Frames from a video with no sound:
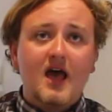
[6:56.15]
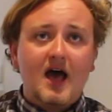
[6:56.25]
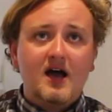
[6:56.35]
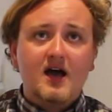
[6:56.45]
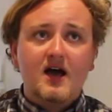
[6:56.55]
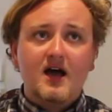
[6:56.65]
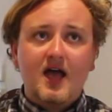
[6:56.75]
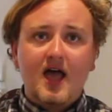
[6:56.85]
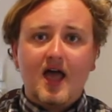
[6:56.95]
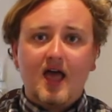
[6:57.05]

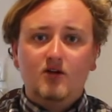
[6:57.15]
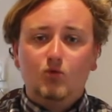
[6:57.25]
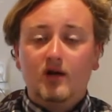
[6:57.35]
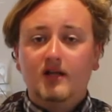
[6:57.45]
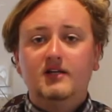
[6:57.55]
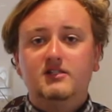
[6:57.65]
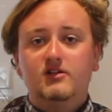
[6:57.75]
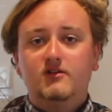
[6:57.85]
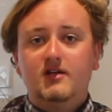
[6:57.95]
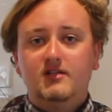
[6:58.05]
And what I like to
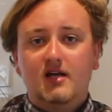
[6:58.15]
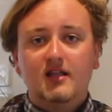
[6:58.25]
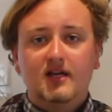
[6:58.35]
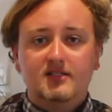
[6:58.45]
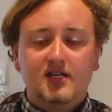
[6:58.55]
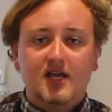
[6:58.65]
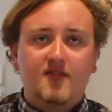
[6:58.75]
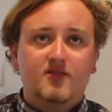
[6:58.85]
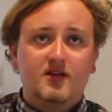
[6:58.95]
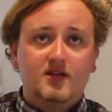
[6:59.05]
do is I like to
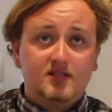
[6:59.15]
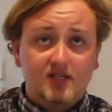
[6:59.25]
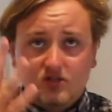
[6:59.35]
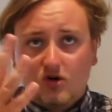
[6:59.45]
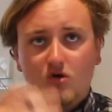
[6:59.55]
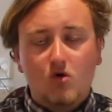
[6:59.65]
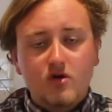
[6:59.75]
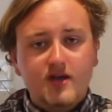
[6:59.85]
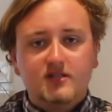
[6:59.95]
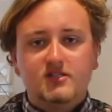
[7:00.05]
get the TikTok
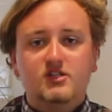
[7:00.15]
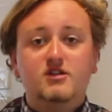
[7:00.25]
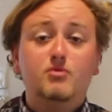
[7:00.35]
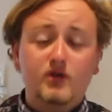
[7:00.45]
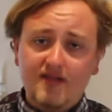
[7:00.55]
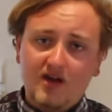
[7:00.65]
audience to put in